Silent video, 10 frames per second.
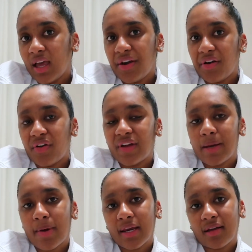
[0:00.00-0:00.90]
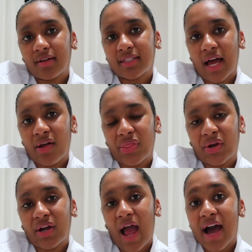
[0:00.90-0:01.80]
I don't know if anybody else out
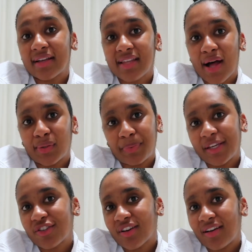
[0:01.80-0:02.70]
there has alopecia